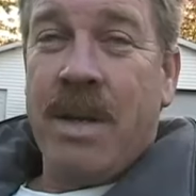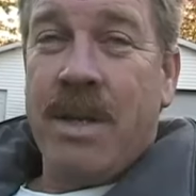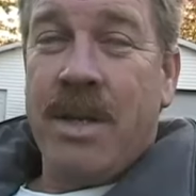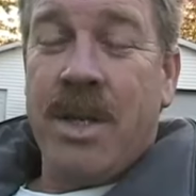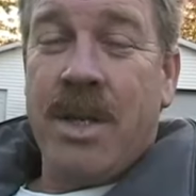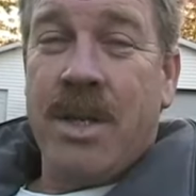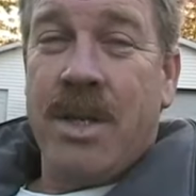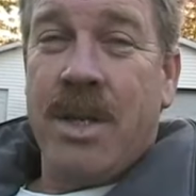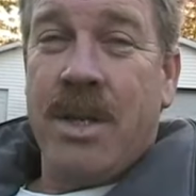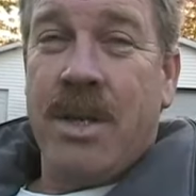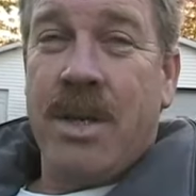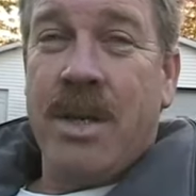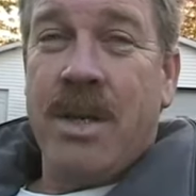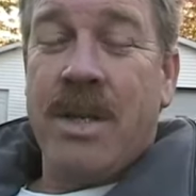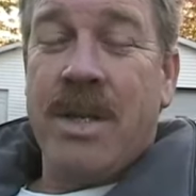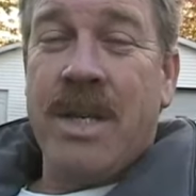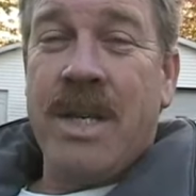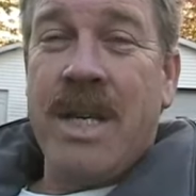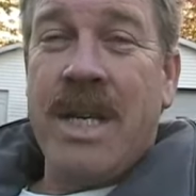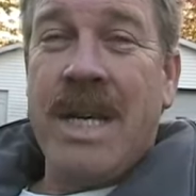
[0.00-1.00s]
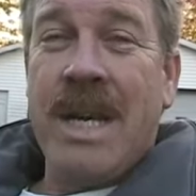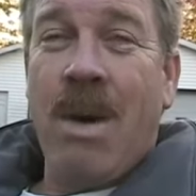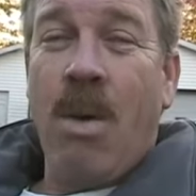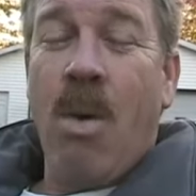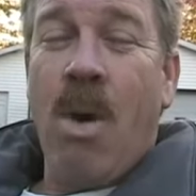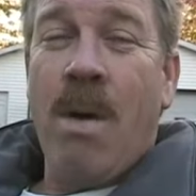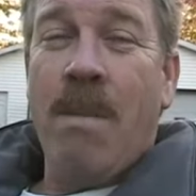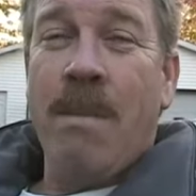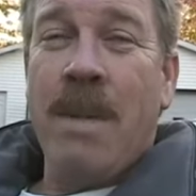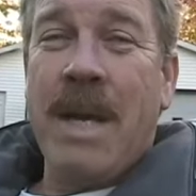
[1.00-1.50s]
just to see
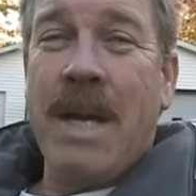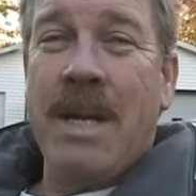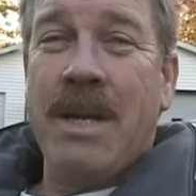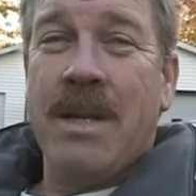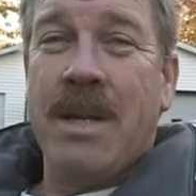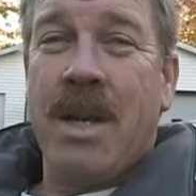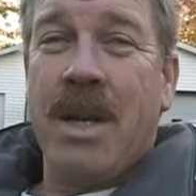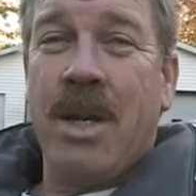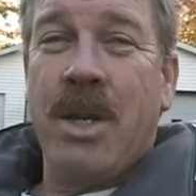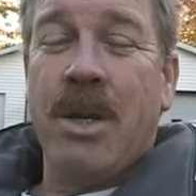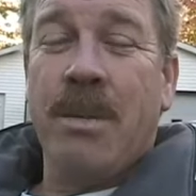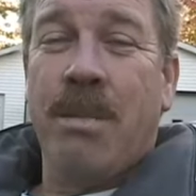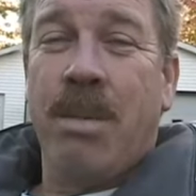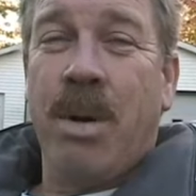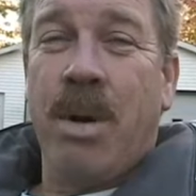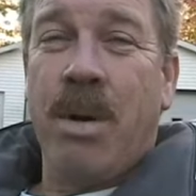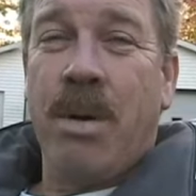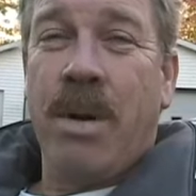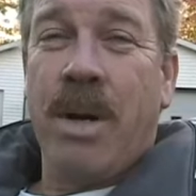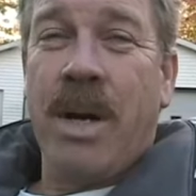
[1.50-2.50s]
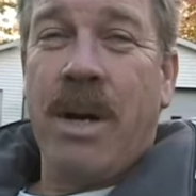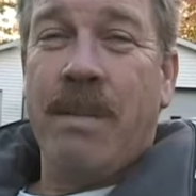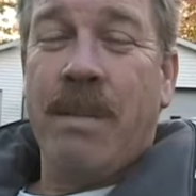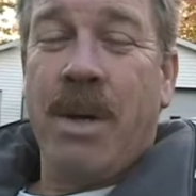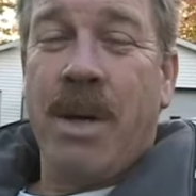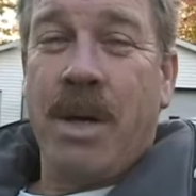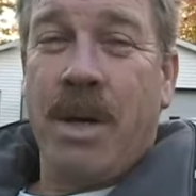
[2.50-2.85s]
what makes a good program